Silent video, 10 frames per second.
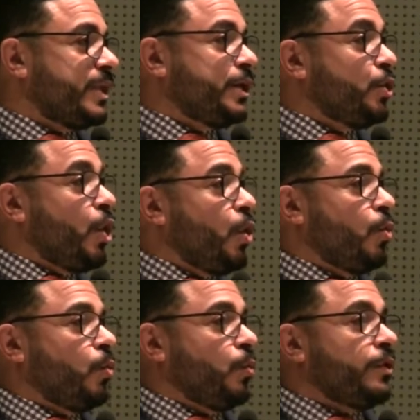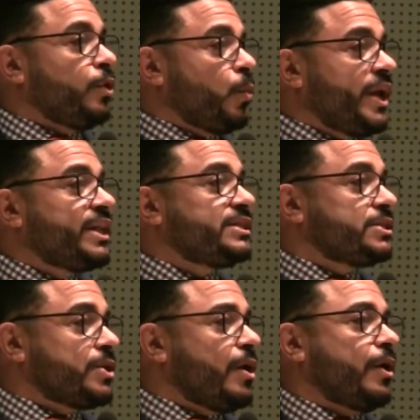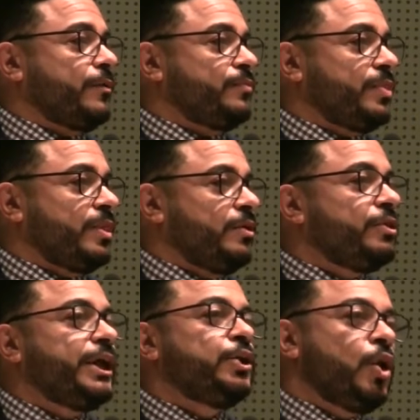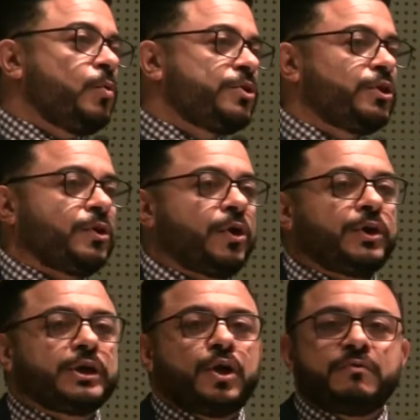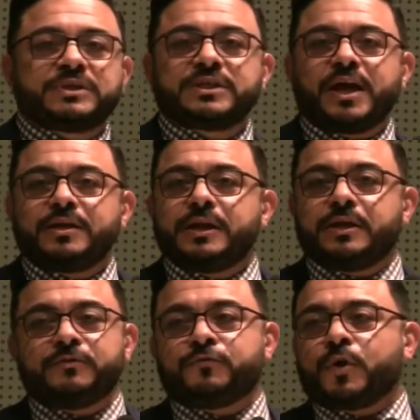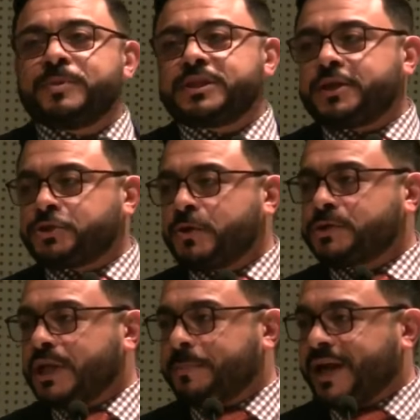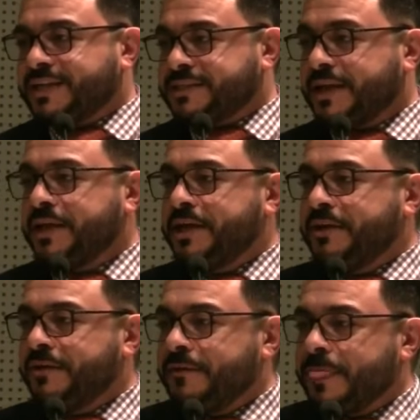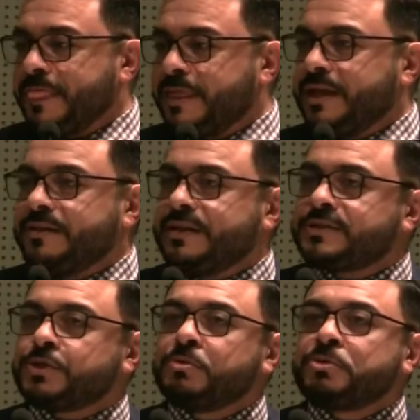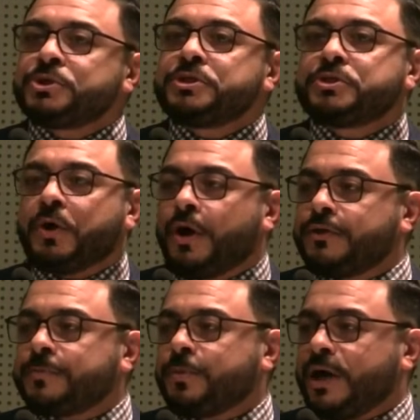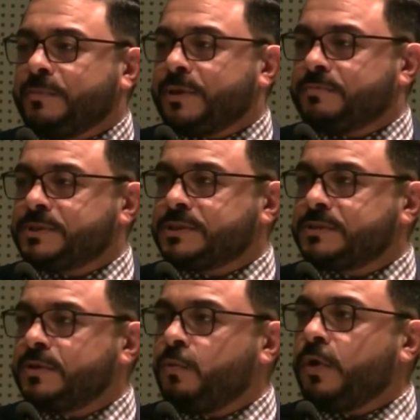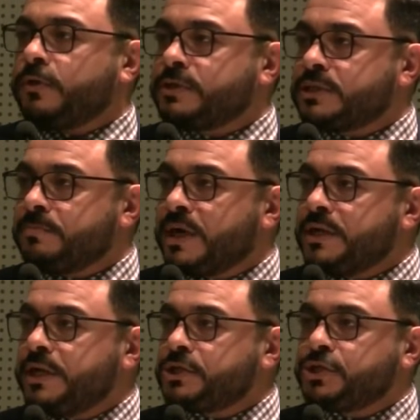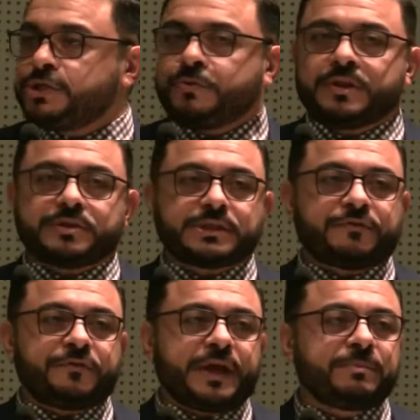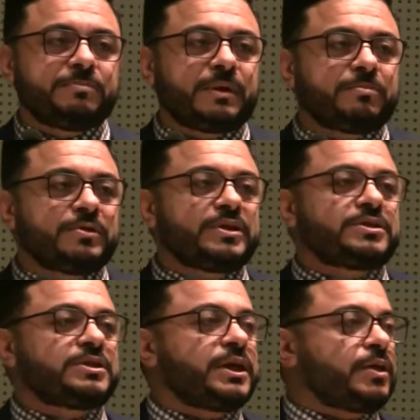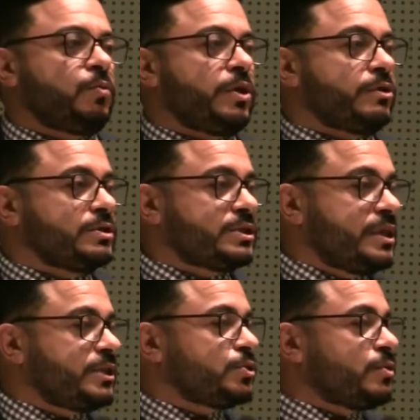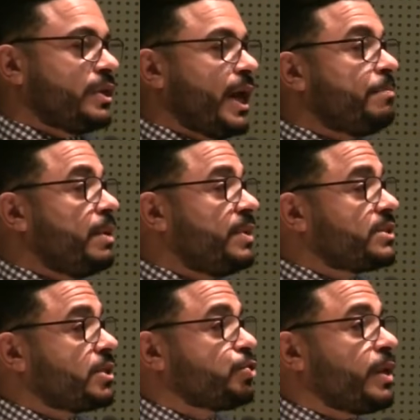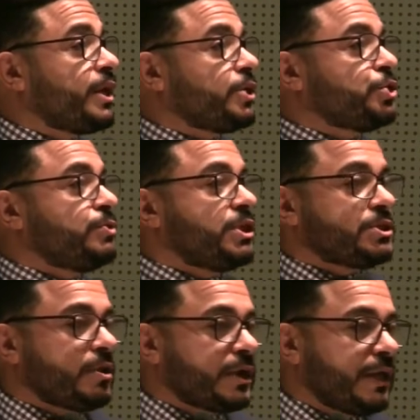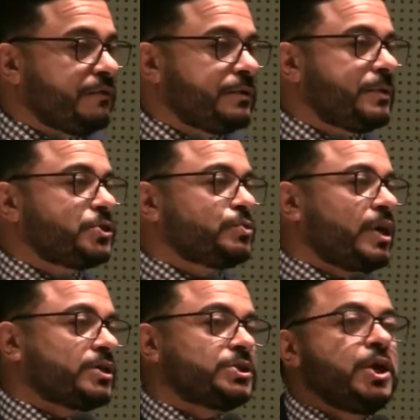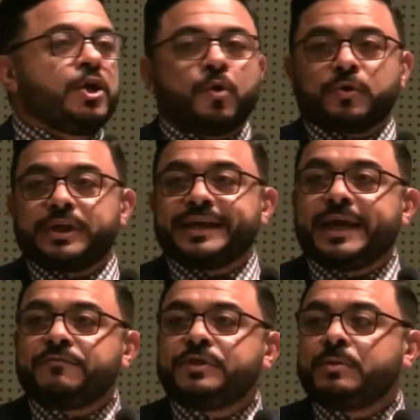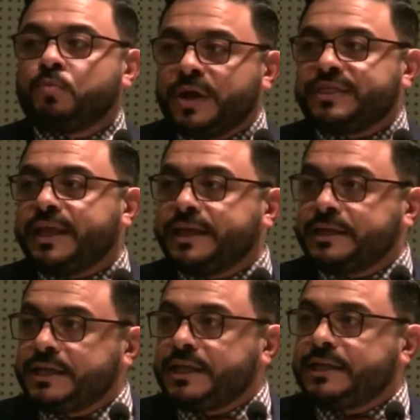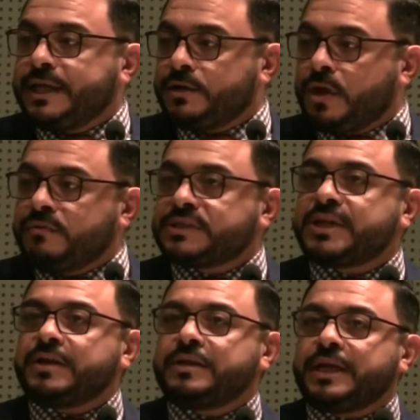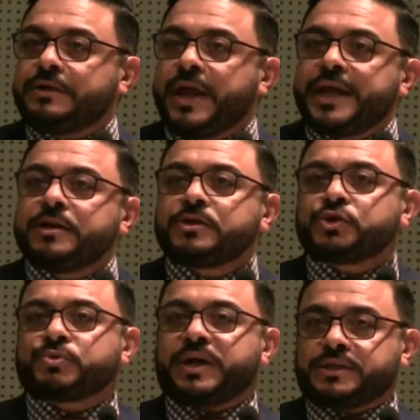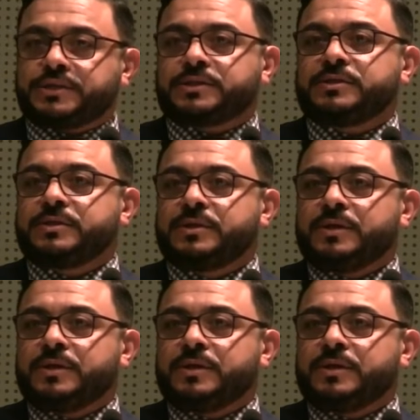They know where their weaknesses are. They know where they're hurting, and all of a sudden, the informant that shows up has the, the, the solution to all their problems. Whether it's a money issue, whether it's a family member that's sick, whether it's this or that, maybe it's a drug issue, and they start giving them the drugs. Or they give them what they need, and all of a sudden, they gain their trust.